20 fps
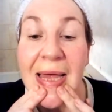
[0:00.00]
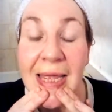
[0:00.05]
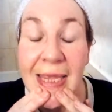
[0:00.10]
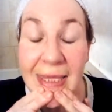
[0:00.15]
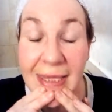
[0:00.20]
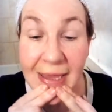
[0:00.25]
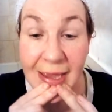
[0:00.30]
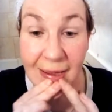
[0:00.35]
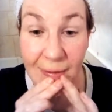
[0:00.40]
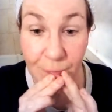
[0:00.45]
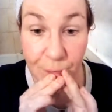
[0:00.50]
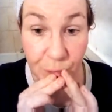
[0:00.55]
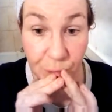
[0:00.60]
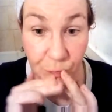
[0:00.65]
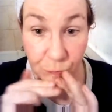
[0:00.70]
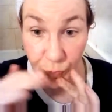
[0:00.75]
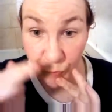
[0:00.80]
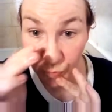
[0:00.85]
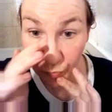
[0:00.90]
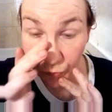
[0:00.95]
And then
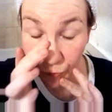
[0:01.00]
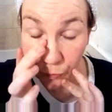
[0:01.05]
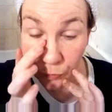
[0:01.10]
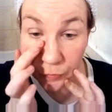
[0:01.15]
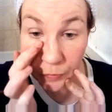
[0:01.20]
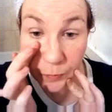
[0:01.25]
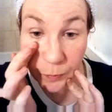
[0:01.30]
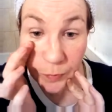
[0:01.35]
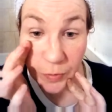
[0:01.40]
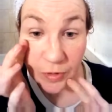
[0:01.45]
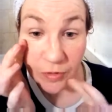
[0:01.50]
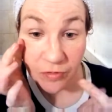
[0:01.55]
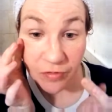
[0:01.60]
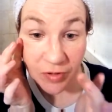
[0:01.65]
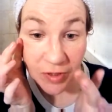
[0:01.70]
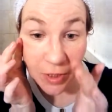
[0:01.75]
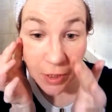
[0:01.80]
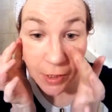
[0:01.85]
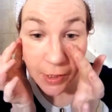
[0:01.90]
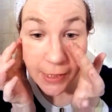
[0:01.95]

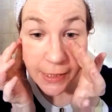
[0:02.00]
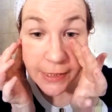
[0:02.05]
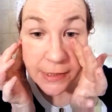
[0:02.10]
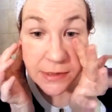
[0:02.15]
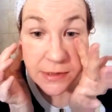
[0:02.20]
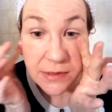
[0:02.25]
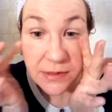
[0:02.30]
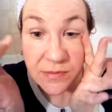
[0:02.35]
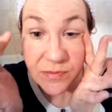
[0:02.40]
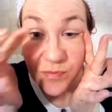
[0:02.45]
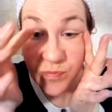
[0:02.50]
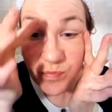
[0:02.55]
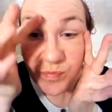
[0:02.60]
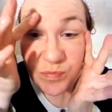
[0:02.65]
puffy eyes,